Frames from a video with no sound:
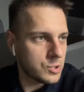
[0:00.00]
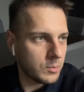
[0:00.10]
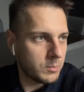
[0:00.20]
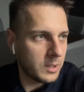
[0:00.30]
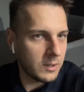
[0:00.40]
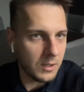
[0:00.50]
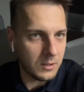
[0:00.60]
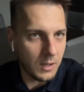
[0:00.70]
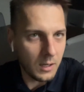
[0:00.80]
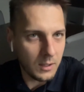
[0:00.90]
to be
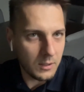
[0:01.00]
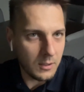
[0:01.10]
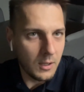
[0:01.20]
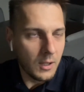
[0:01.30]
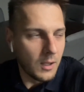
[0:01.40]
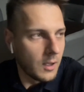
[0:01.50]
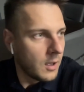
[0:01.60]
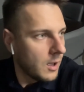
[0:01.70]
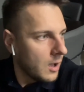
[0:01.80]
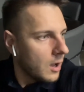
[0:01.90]
that target?
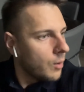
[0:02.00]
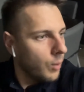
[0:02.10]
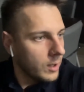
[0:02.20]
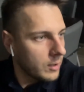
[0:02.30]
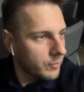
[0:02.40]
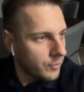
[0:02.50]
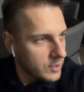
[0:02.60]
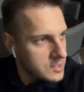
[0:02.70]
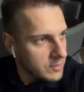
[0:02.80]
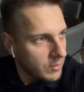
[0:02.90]
Well,
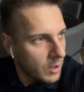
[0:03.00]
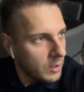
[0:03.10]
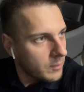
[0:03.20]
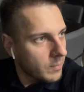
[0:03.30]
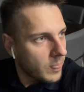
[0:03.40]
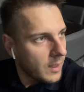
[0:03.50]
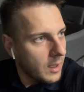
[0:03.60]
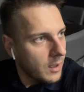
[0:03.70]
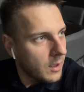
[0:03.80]
first of all,